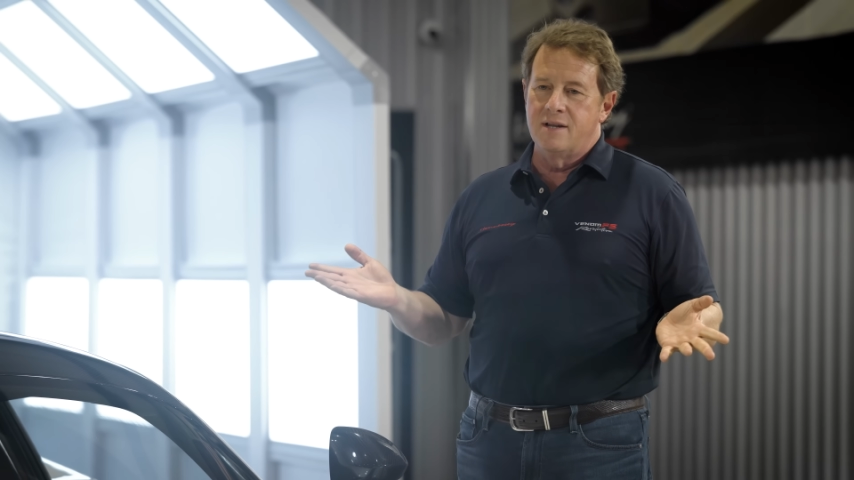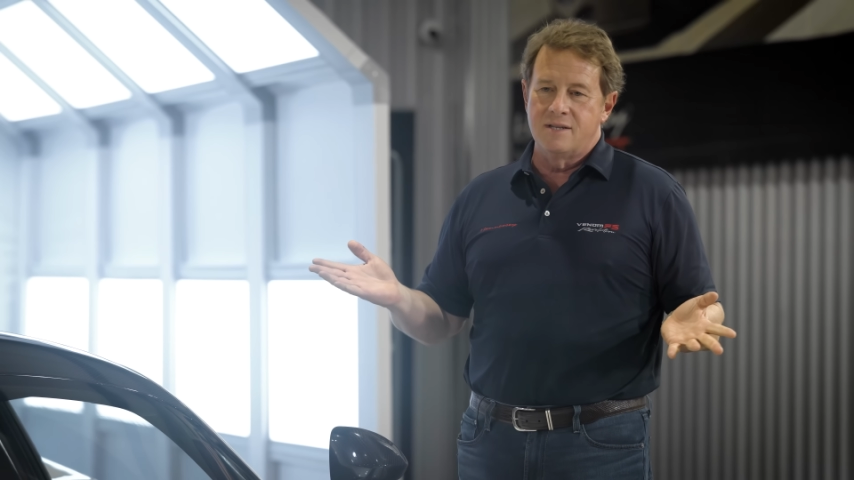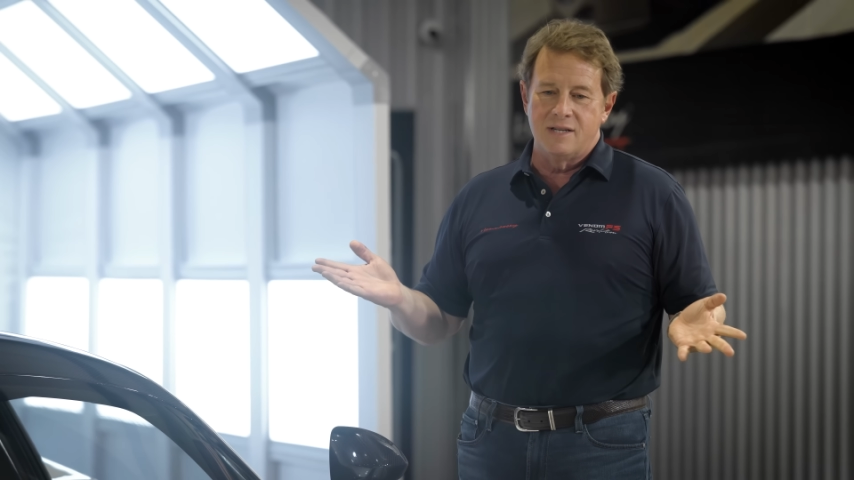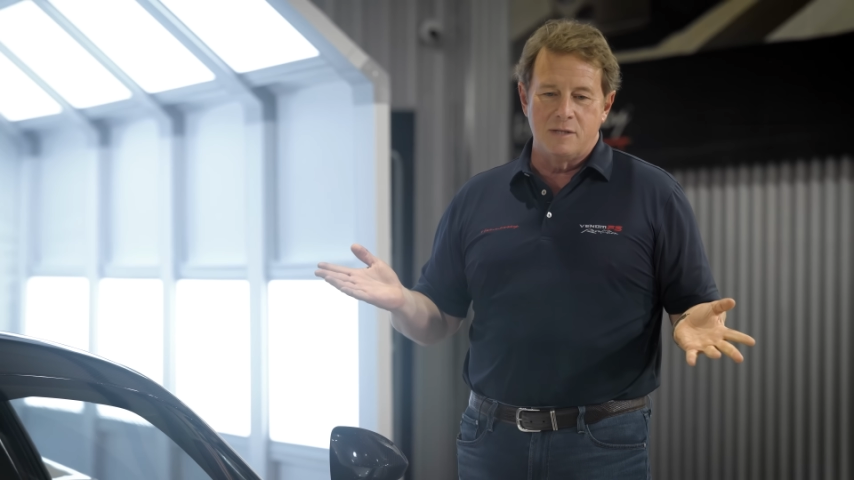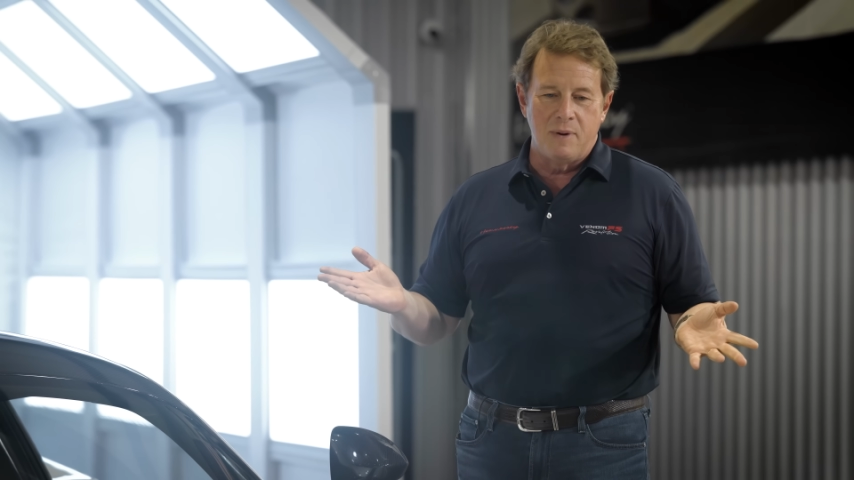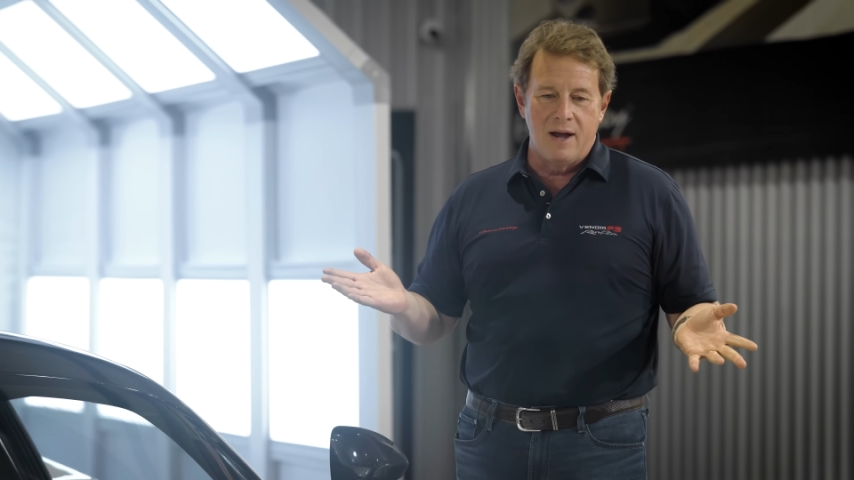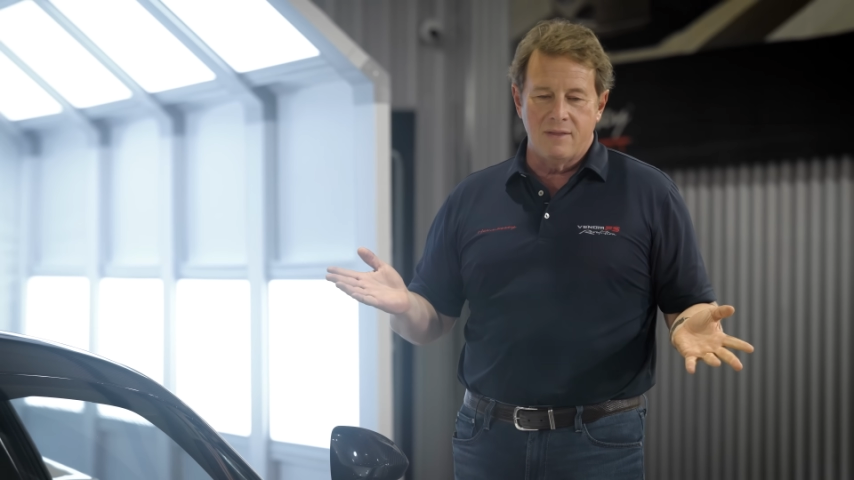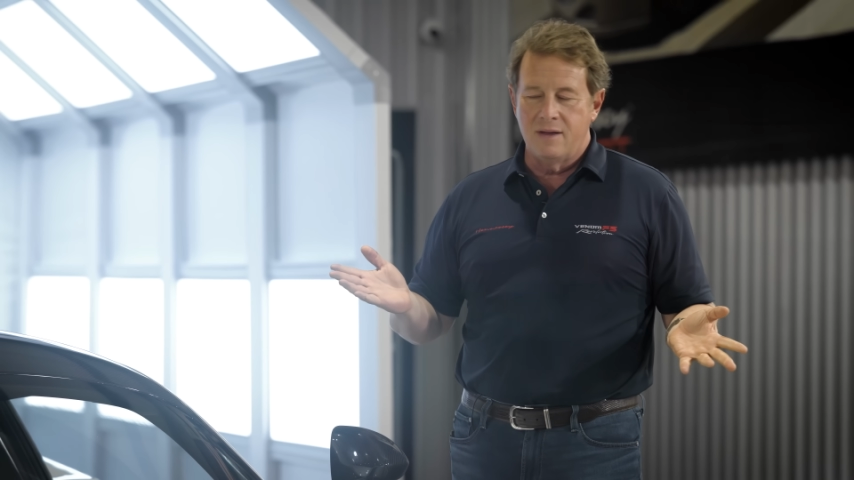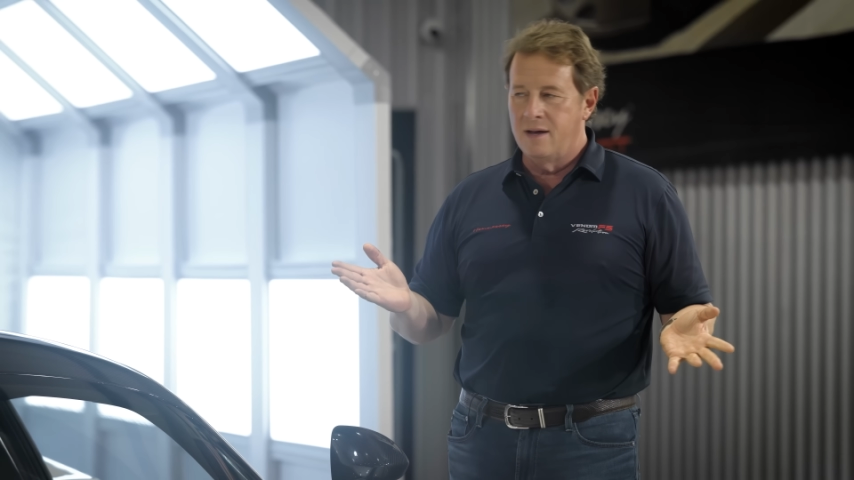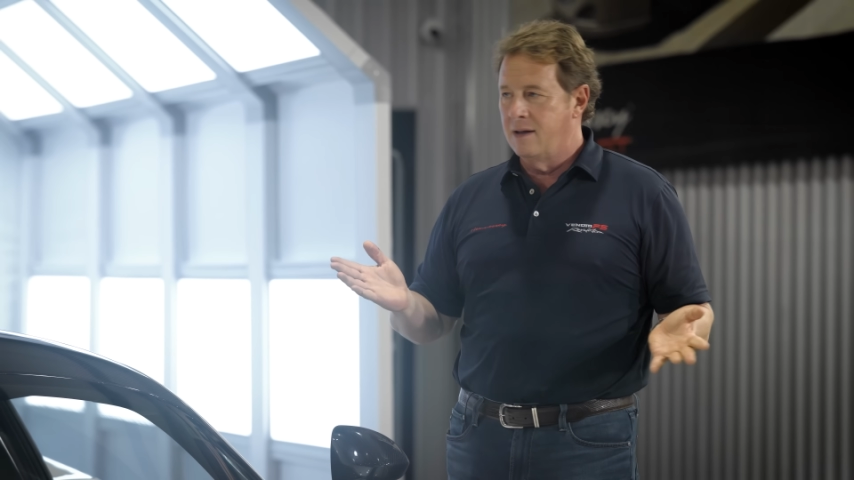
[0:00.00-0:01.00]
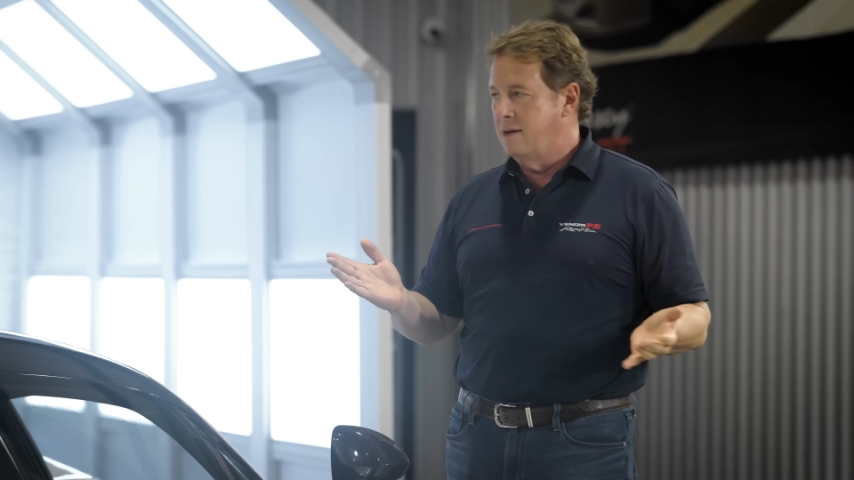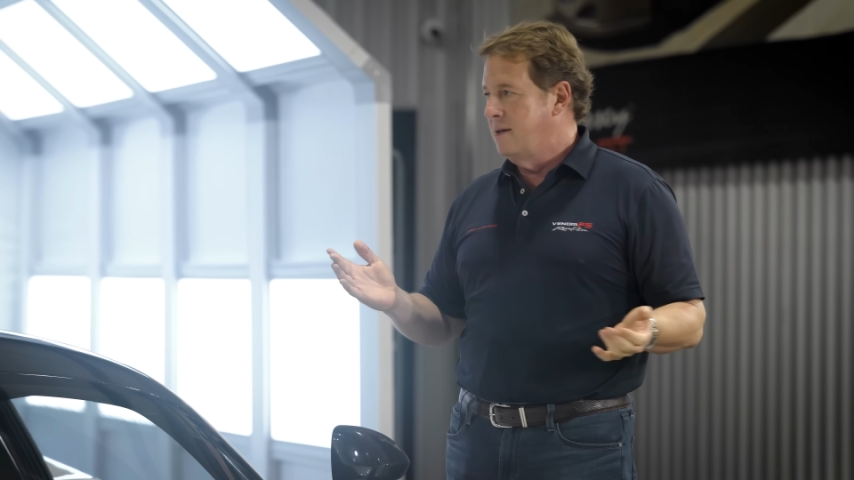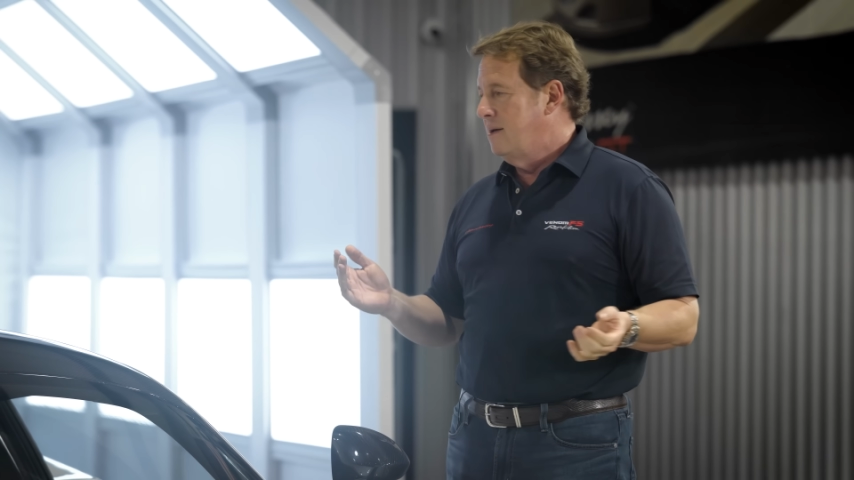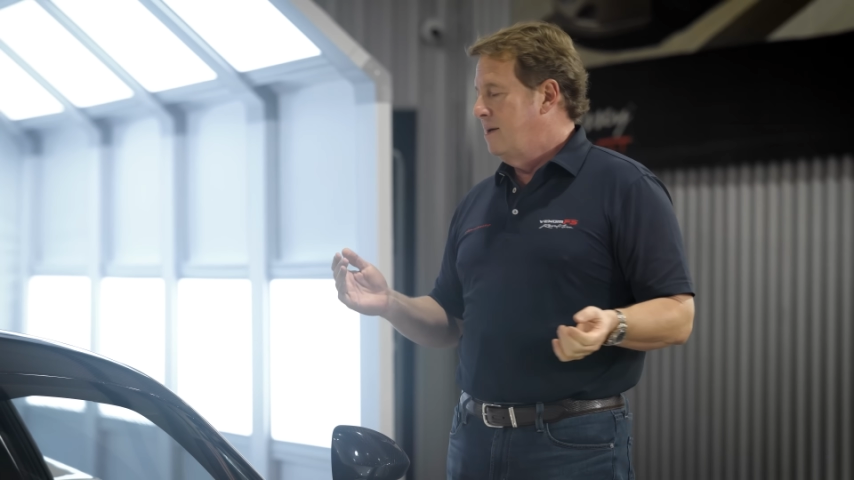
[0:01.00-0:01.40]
exist back then.